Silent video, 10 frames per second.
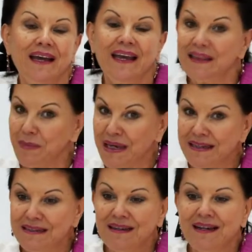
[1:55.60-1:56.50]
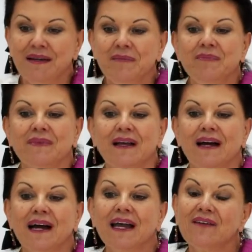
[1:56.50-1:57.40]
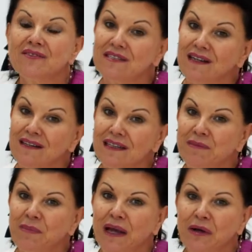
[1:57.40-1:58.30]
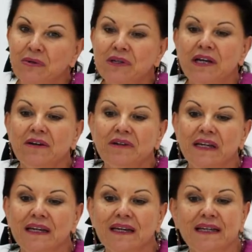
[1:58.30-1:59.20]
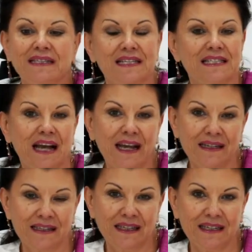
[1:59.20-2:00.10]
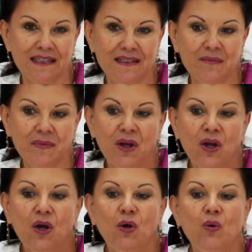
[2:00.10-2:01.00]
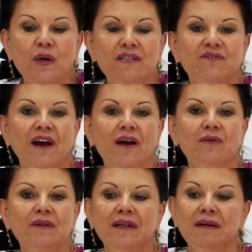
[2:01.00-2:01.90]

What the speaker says: in the meantime, I have started my own career as a scientist who has found